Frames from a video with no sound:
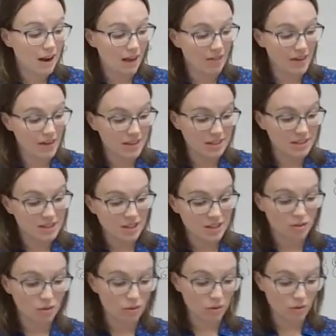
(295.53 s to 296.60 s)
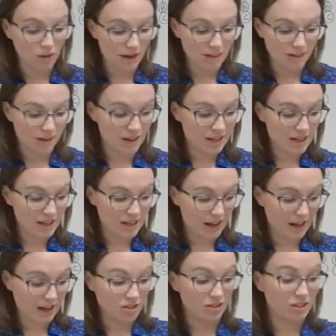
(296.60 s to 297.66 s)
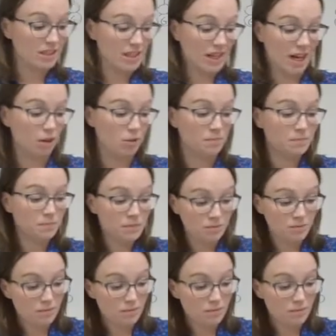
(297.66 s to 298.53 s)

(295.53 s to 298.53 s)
And they continue through that line and actually down